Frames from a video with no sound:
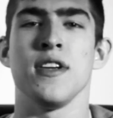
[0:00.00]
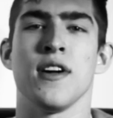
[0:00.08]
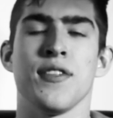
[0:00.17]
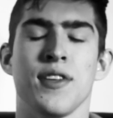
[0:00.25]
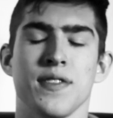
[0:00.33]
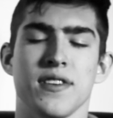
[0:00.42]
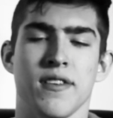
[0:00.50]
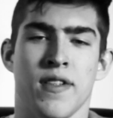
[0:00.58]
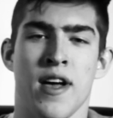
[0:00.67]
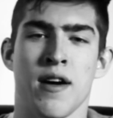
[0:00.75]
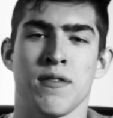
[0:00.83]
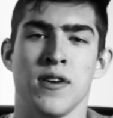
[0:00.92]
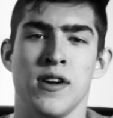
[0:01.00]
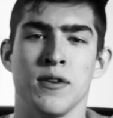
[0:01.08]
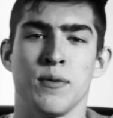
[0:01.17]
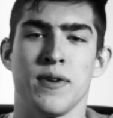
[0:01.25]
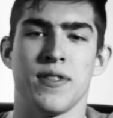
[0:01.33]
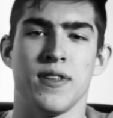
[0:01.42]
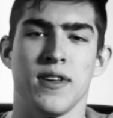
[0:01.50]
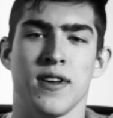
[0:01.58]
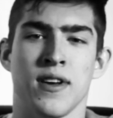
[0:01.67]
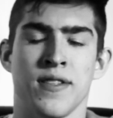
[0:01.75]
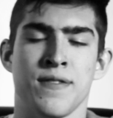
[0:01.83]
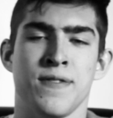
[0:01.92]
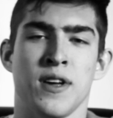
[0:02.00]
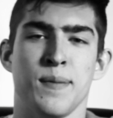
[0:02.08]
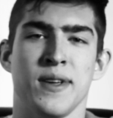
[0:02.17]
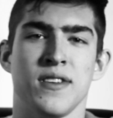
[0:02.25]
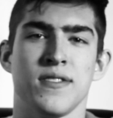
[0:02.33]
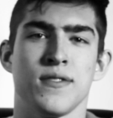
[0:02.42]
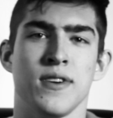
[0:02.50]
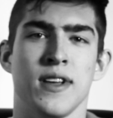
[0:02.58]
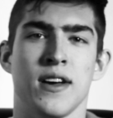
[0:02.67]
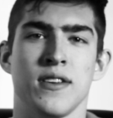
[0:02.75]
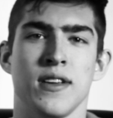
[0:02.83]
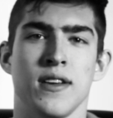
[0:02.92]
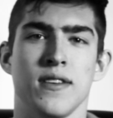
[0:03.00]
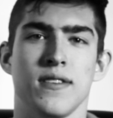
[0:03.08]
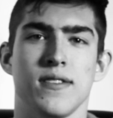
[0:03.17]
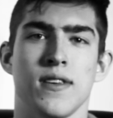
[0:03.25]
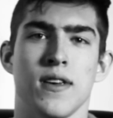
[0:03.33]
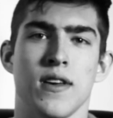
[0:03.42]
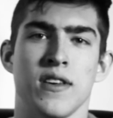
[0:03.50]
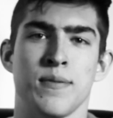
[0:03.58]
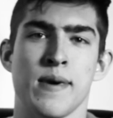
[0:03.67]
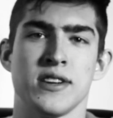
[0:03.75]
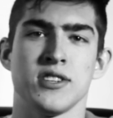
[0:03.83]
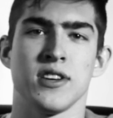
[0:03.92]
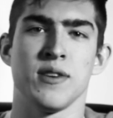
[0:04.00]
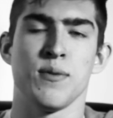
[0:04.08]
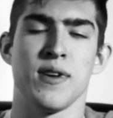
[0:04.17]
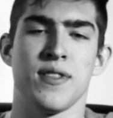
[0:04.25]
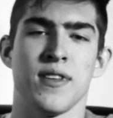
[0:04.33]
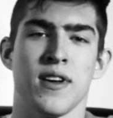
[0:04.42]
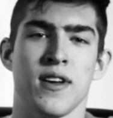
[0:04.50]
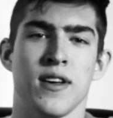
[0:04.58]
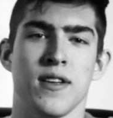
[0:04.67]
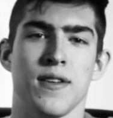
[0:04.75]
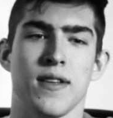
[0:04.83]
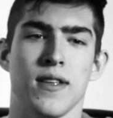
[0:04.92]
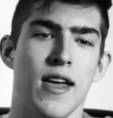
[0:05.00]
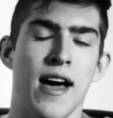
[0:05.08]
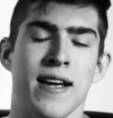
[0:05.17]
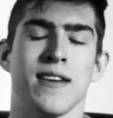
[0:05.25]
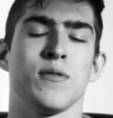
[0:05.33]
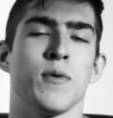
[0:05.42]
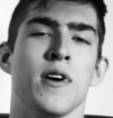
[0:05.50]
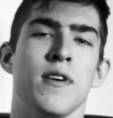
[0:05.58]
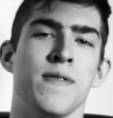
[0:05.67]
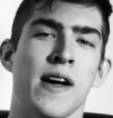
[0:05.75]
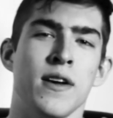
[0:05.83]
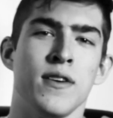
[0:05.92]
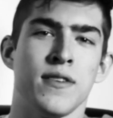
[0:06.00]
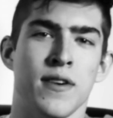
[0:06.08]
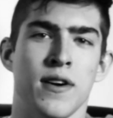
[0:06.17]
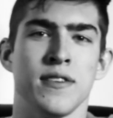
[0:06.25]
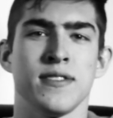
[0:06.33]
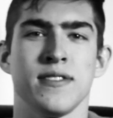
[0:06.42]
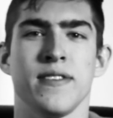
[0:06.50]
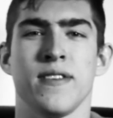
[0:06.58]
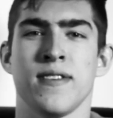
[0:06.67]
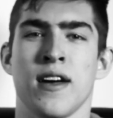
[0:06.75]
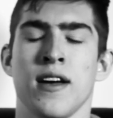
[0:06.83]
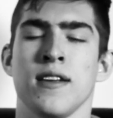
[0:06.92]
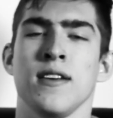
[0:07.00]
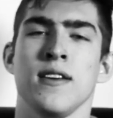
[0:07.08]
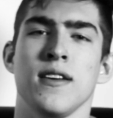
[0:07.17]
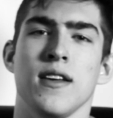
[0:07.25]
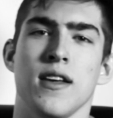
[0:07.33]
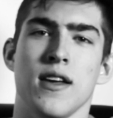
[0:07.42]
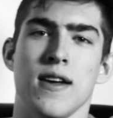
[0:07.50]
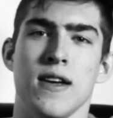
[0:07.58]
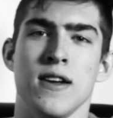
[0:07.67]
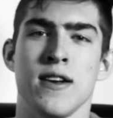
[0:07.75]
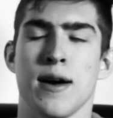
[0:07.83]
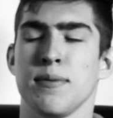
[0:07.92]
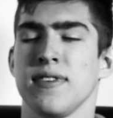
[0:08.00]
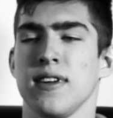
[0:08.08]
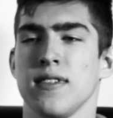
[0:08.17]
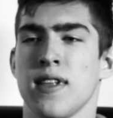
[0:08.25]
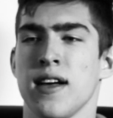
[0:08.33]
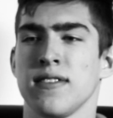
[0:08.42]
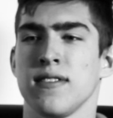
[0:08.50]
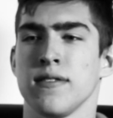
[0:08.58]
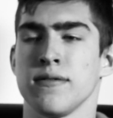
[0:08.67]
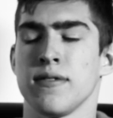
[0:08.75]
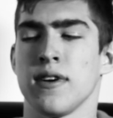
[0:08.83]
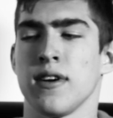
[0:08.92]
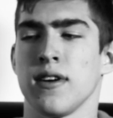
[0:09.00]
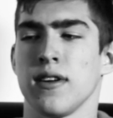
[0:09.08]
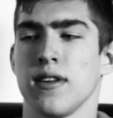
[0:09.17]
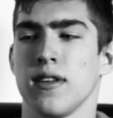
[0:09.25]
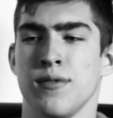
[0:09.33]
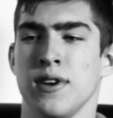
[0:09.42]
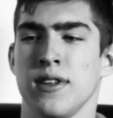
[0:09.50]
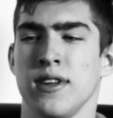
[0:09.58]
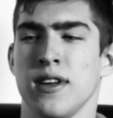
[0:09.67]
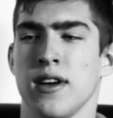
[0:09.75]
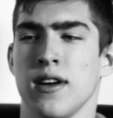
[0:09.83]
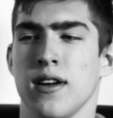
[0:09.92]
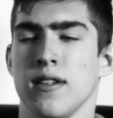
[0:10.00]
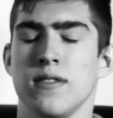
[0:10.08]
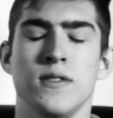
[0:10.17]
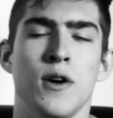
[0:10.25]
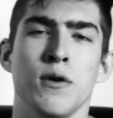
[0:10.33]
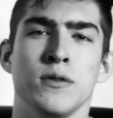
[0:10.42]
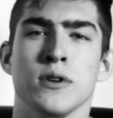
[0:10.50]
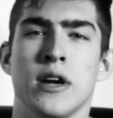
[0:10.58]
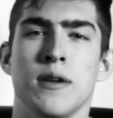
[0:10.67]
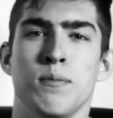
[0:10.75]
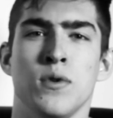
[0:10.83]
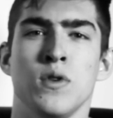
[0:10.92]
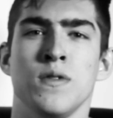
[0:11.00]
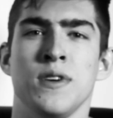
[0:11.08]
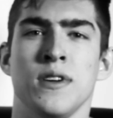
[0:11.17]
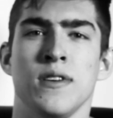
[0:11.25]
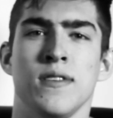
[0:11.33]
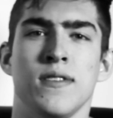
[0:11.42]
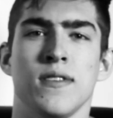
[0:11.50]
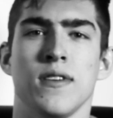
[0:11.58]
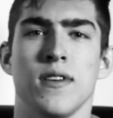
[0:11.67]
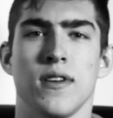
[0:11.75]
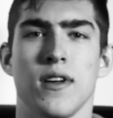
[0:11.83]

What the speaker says: I think there's a lot wrong with the film industry nowadays, especially with I guess where our values are as a society. I'm seeing lots of really low grade movies.